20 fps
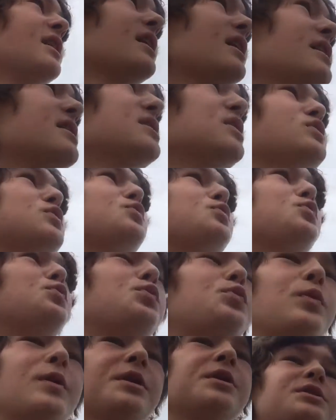and I just
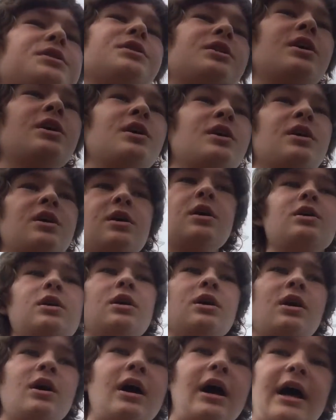wish
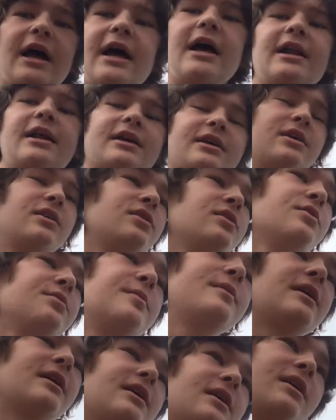I had a cube
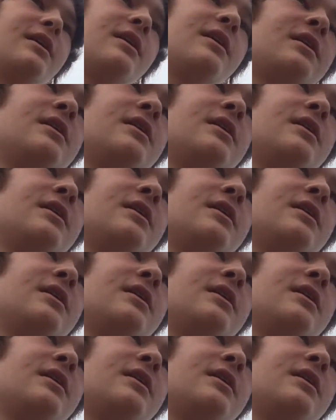that